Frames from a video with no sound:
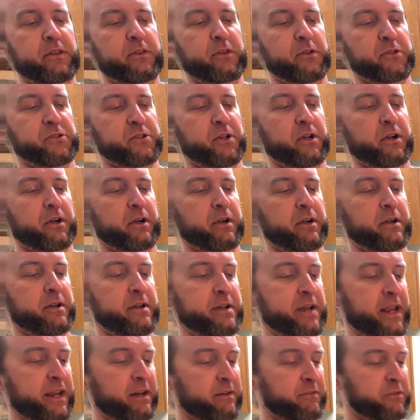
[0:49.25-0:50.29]
Those are
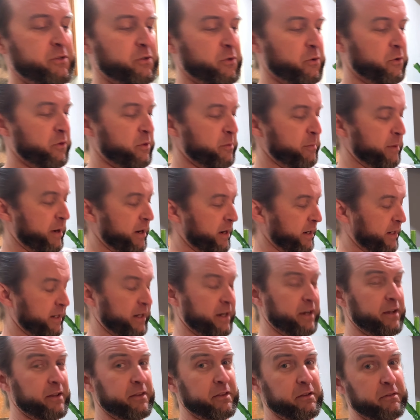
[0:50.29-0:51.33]
native to North
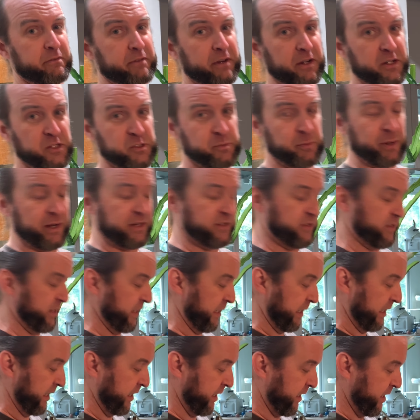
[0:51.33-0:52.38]
America. They're very
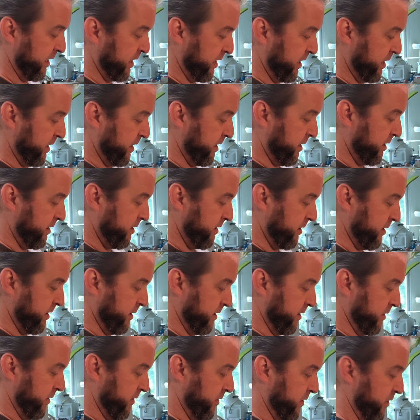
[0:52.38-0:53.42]
spicy.
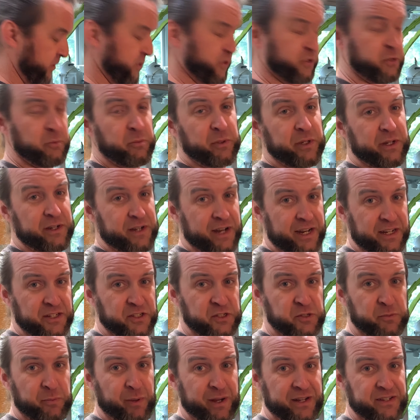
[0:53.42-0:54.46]
This should be a nice
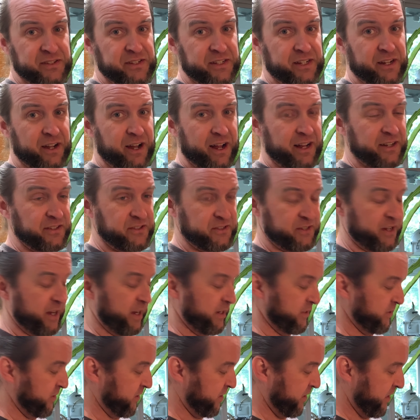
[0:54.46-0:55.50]
spicy hot
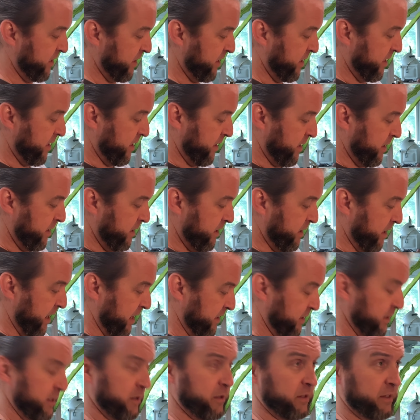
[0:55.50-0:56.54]
sauce. I
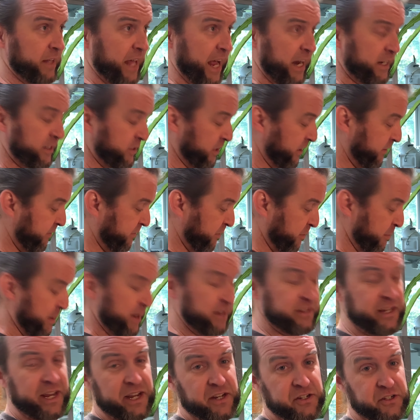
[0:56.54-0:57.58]
did a lactic
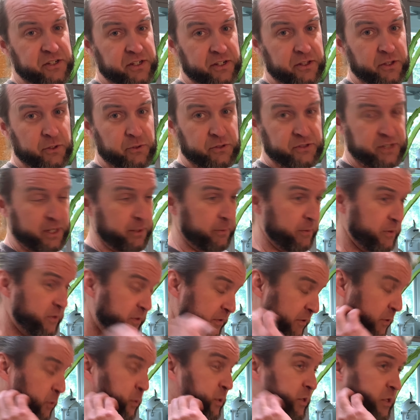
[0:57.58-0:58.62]
fermentation, the same
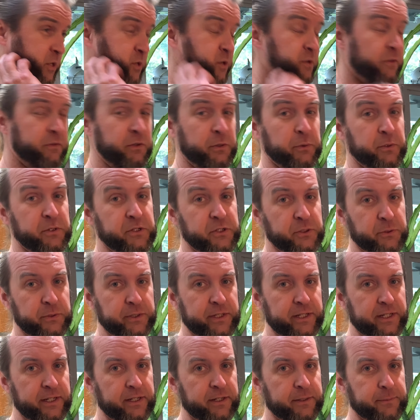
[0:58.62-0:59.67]
as you would do if you were
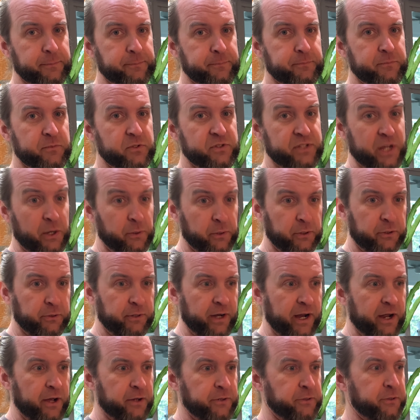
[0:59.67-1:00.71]
doing
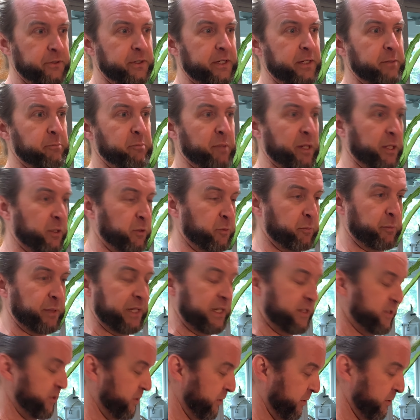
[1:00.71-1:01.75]
sauerkraut or any pickled
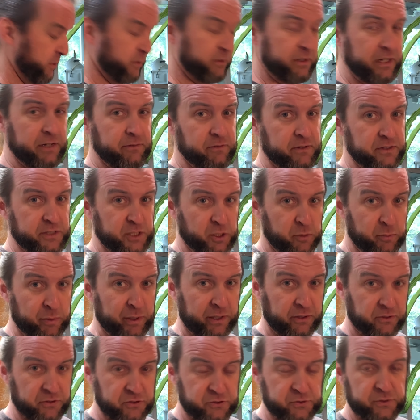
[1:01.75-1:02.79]
beets or even dill
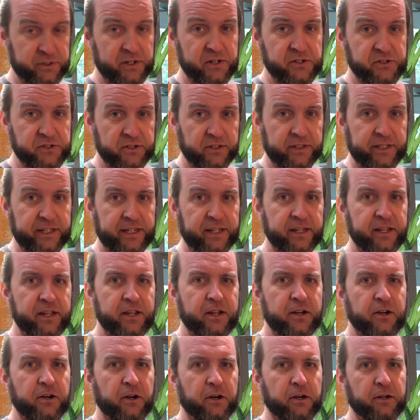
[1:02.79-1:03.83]
pickles traditionally,
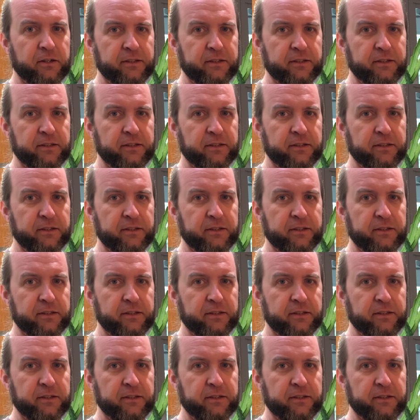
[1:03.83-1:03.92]
or